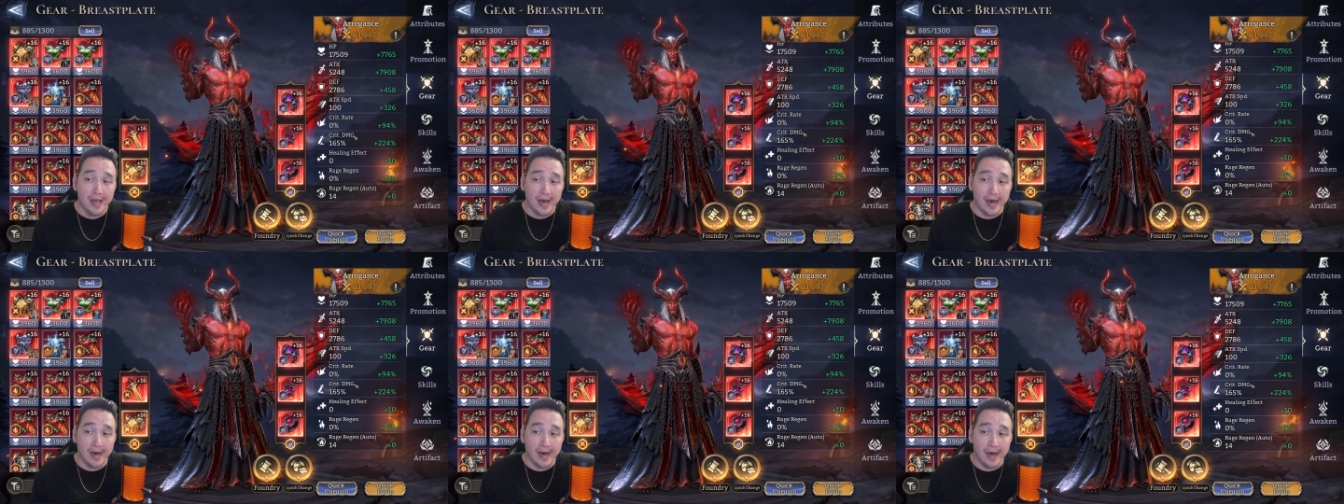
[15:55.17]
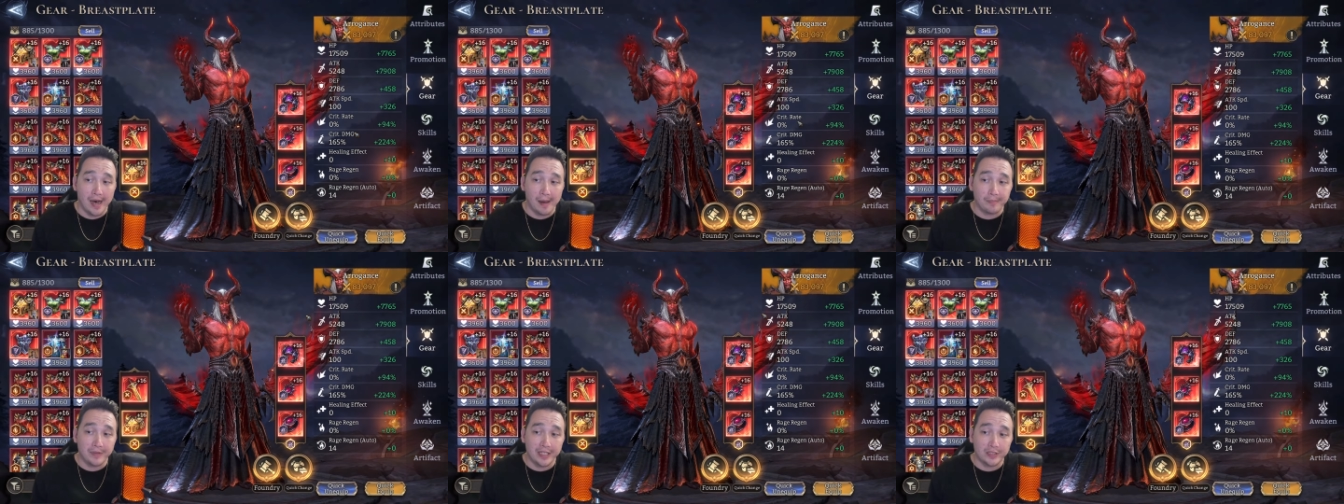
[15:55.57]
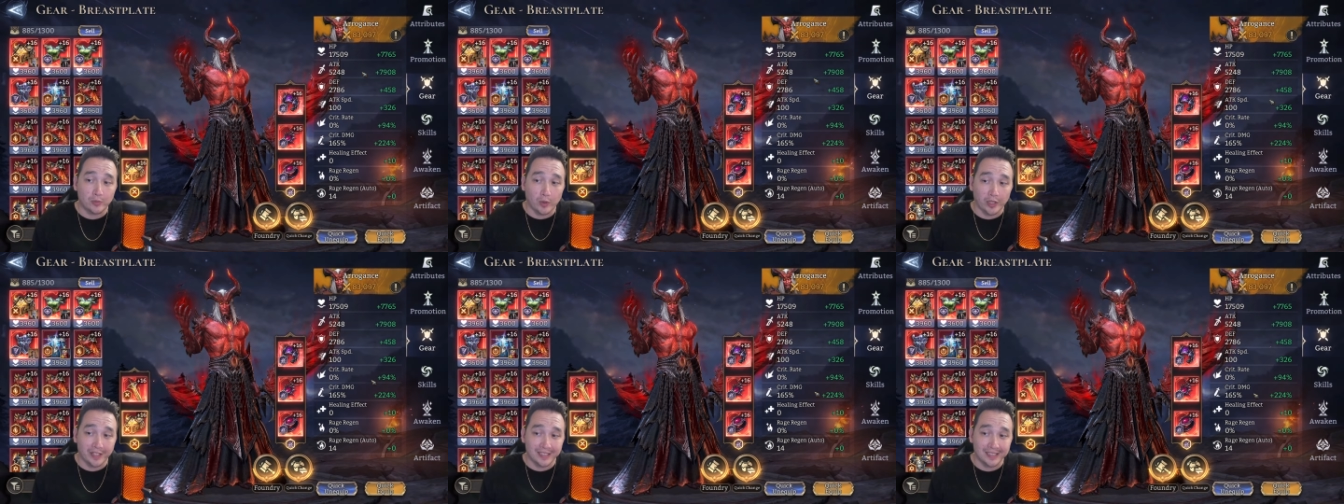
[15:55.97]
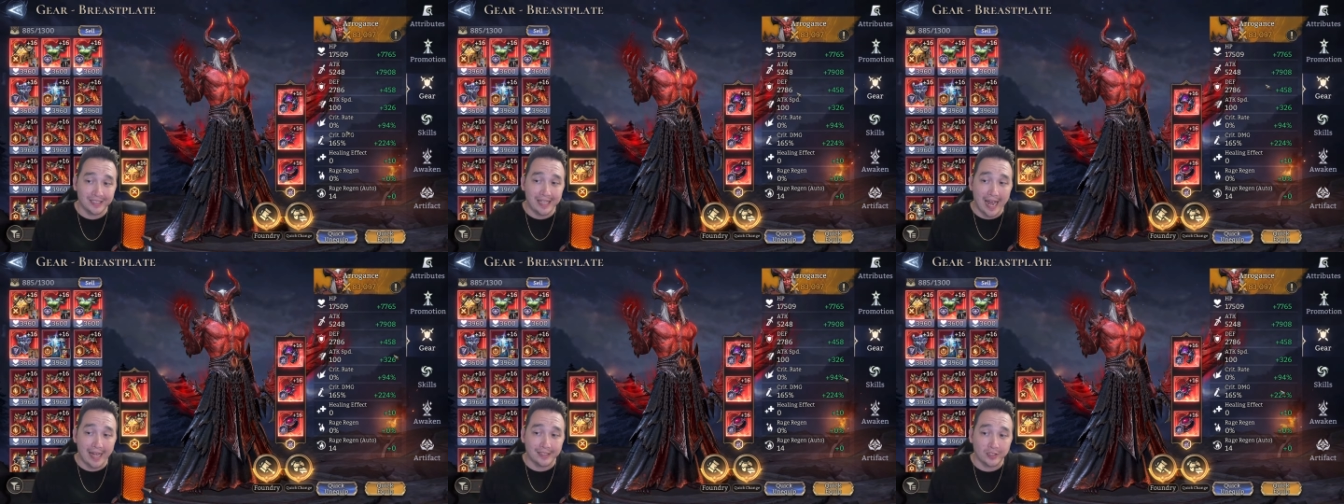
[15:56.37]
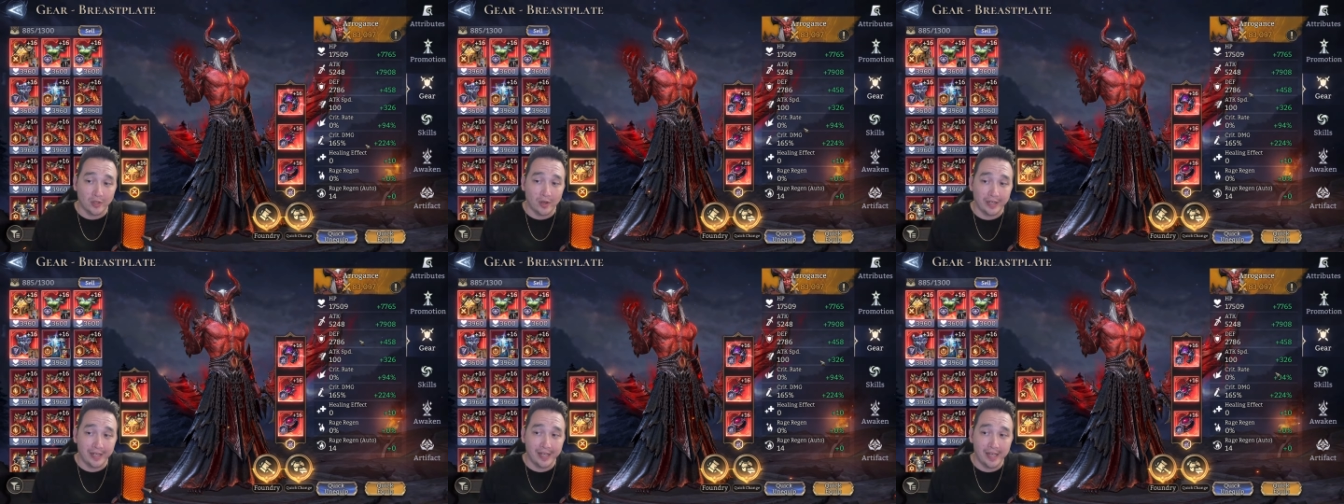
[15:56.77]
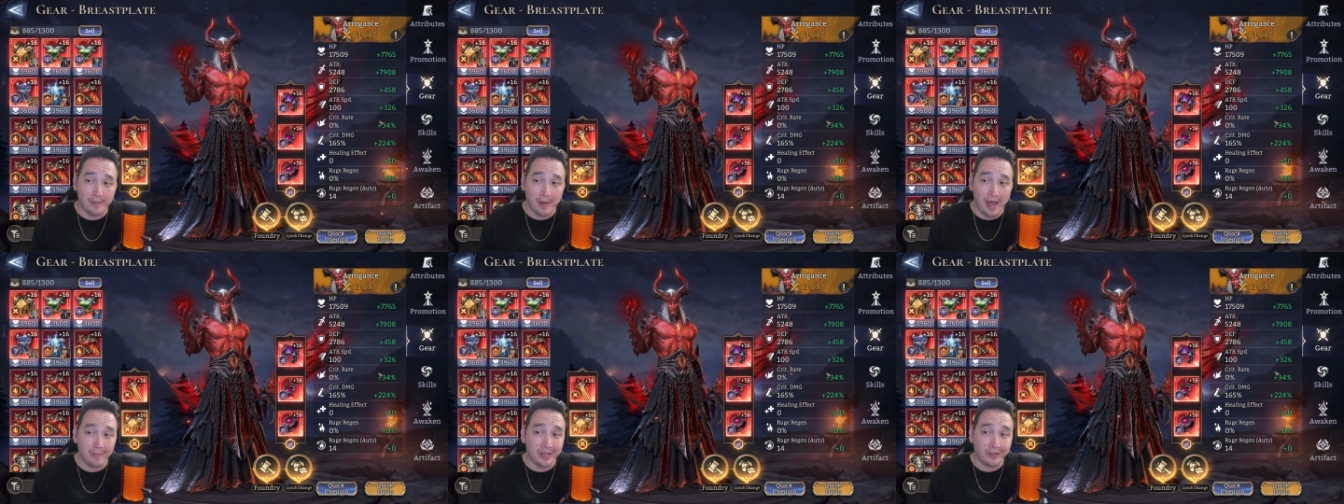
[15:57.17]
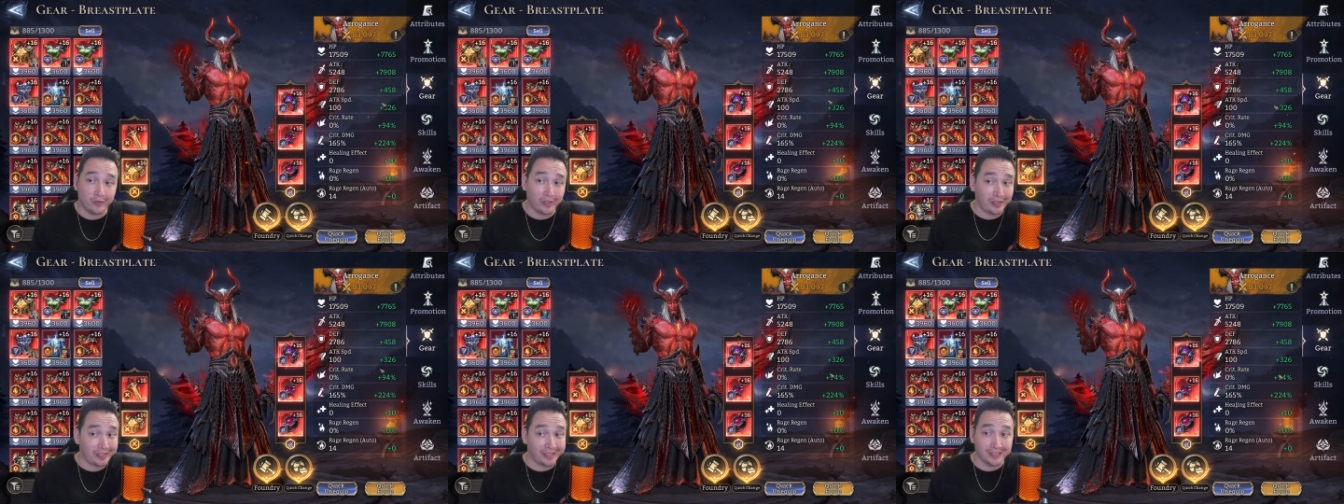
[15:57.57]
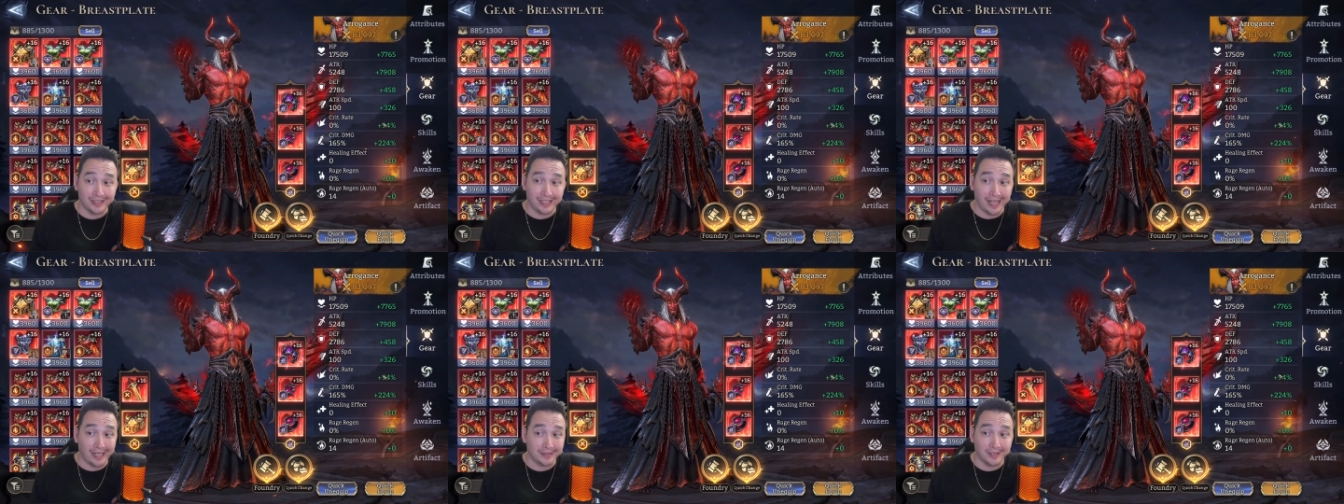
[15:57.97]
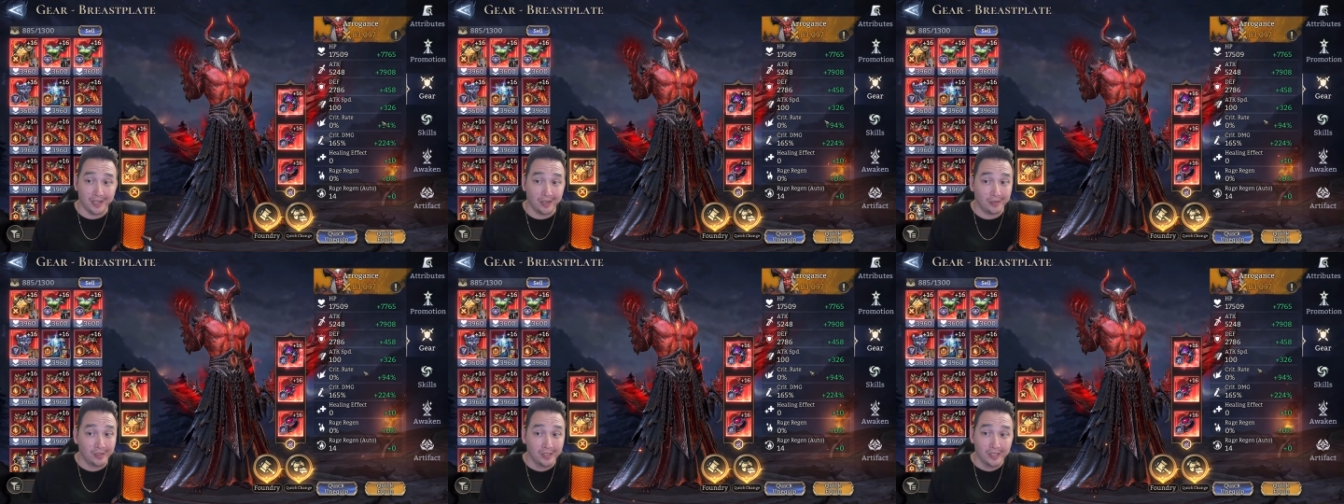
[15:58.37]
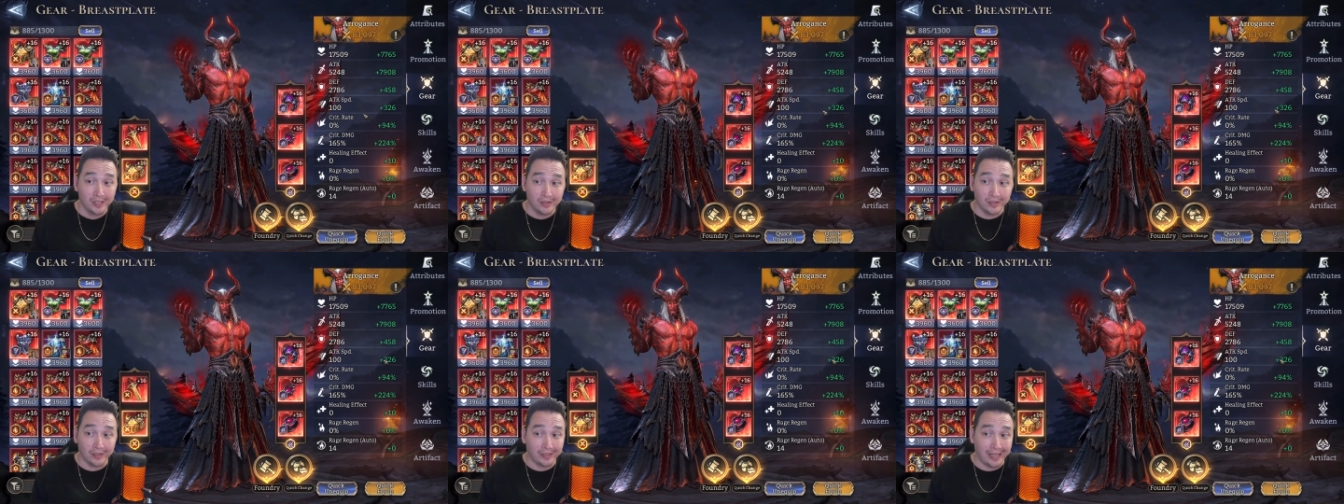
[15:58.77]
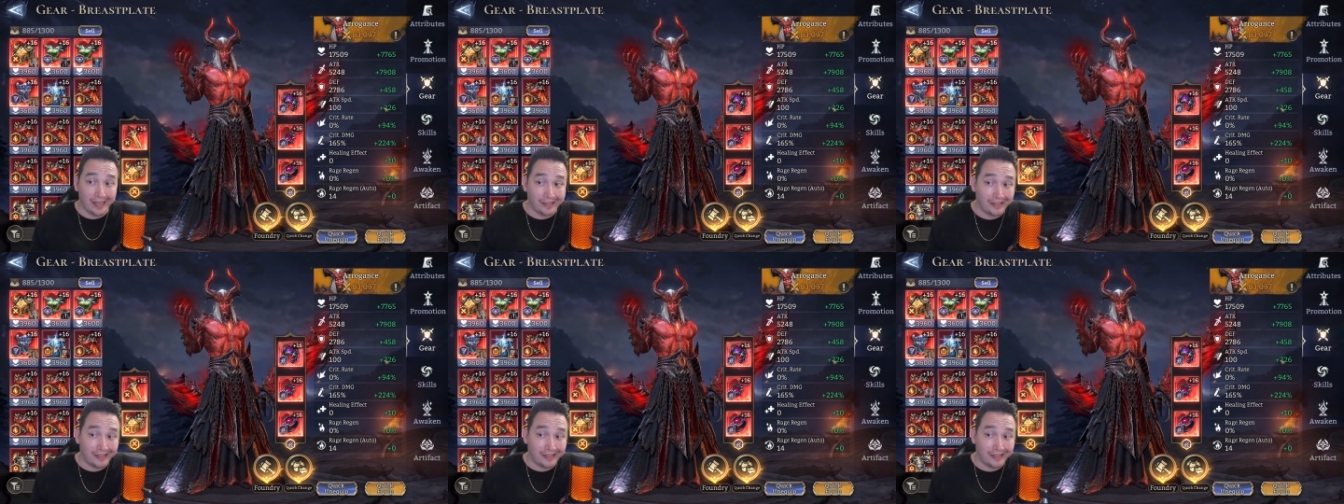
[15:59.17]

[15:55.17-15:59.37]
Um, these were the stats on him. I mean, really good stats though. Look at that.